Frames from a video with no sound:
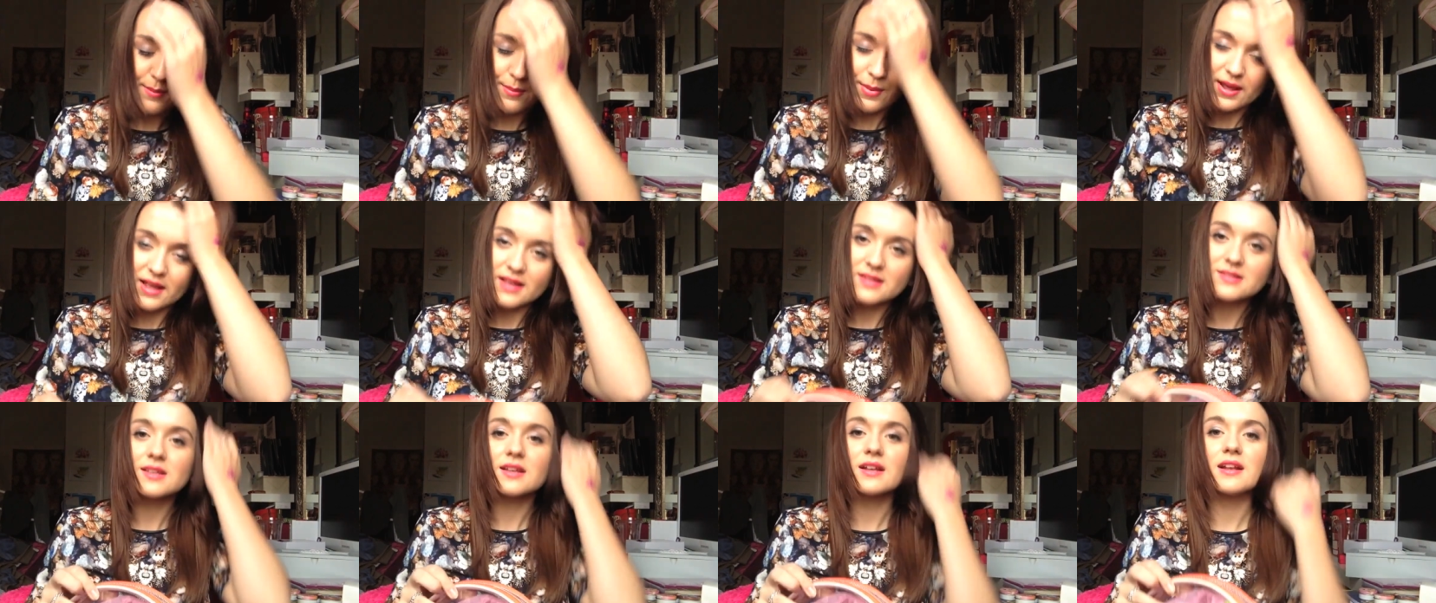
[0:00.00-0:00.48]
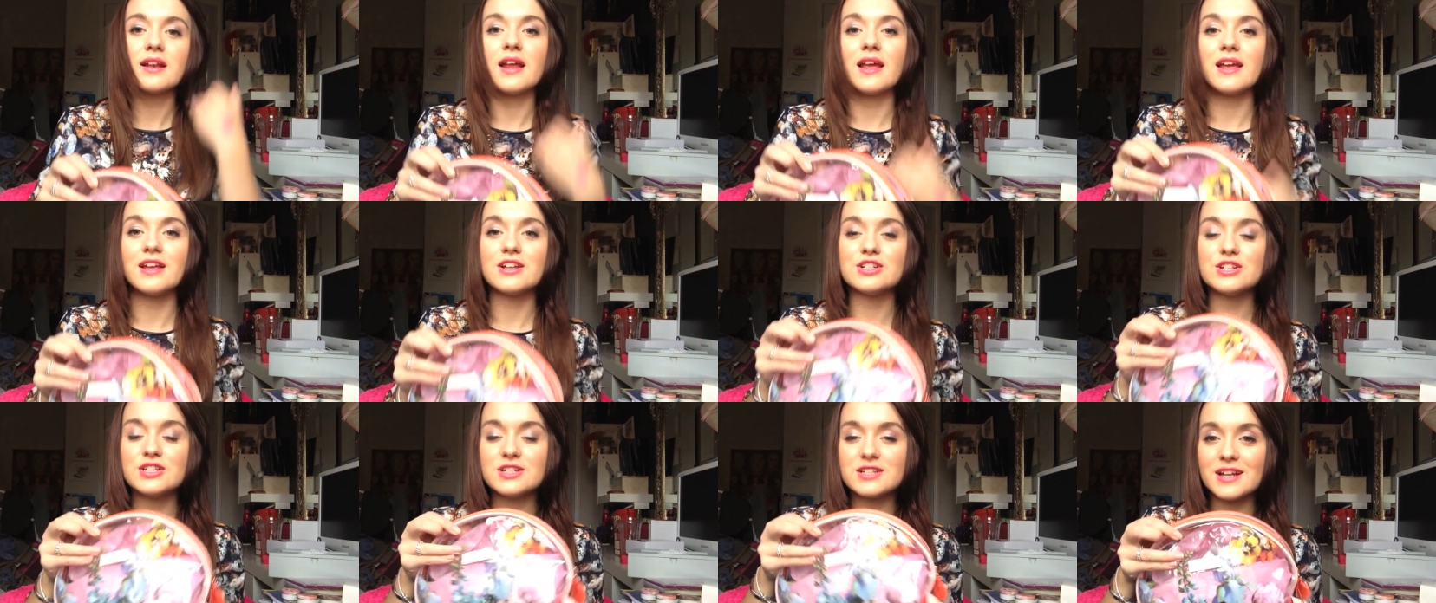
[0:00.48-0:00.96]

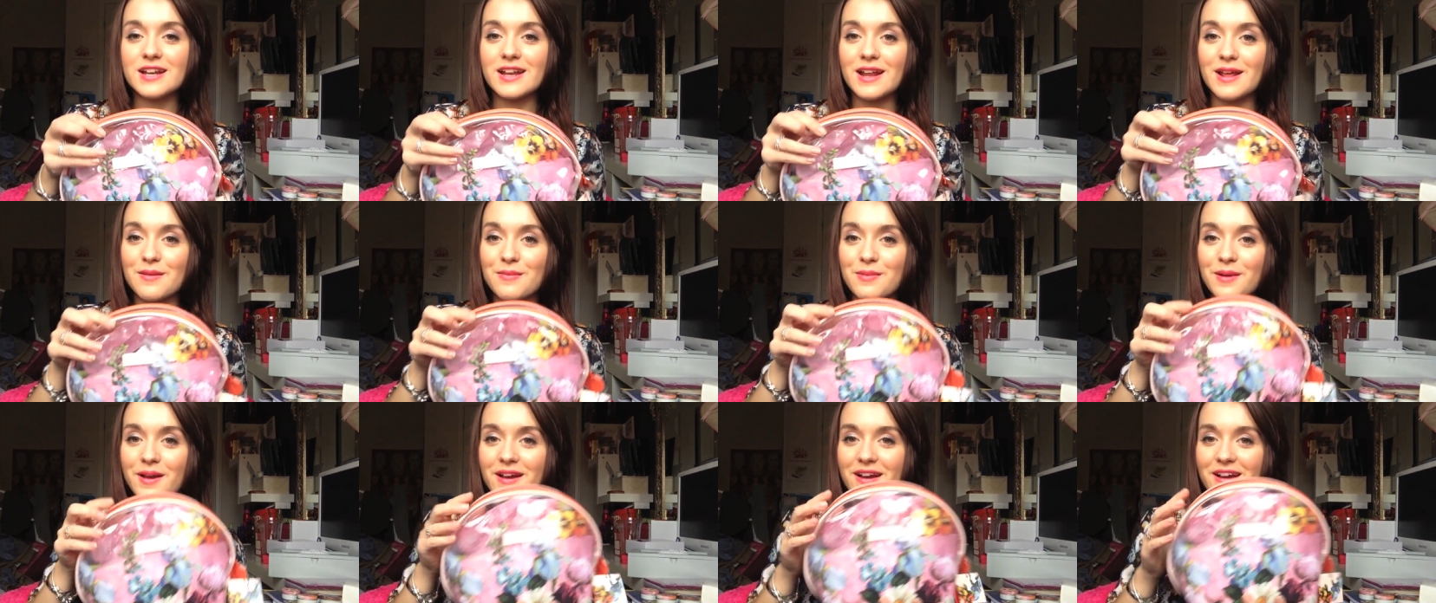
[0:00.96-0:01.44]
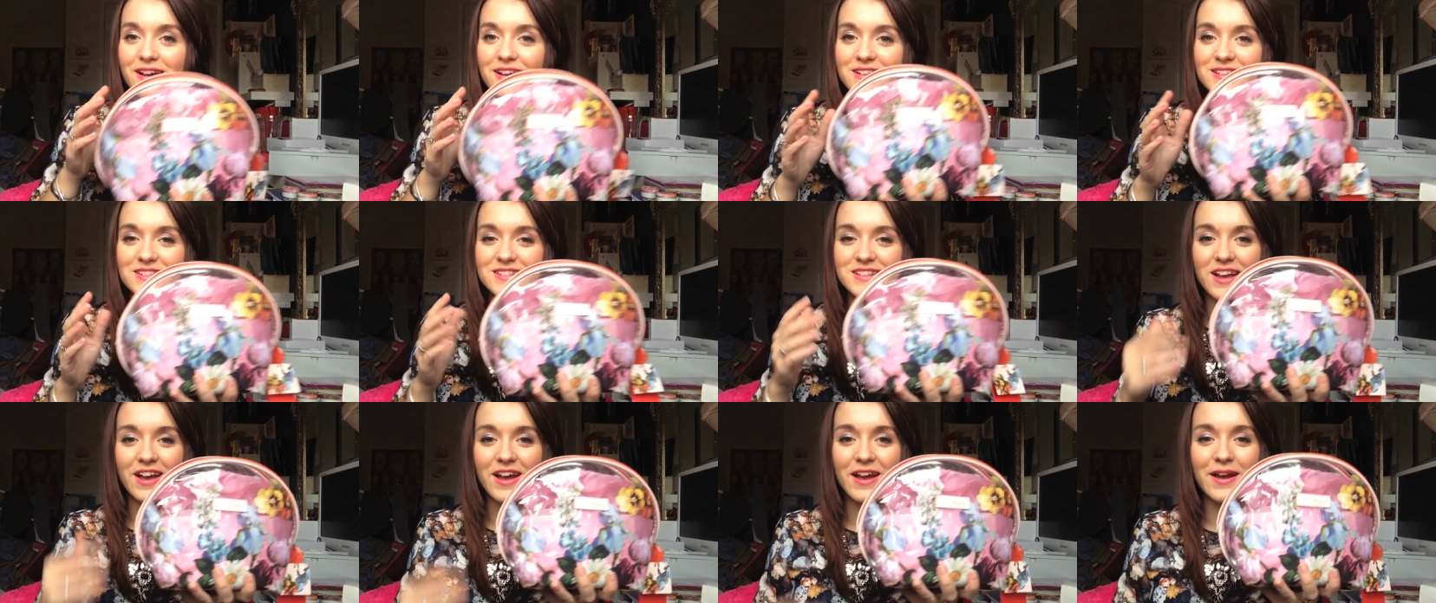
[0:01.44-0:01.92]
Basically, she did it
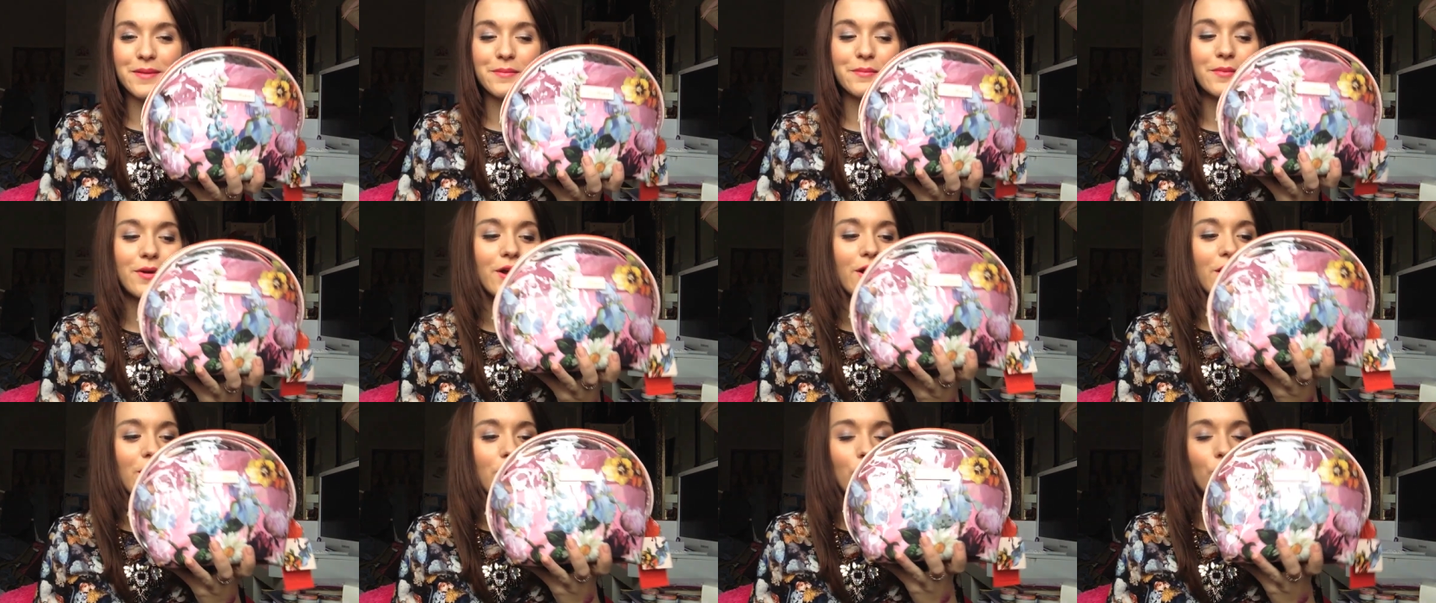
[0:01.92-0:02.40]
because um,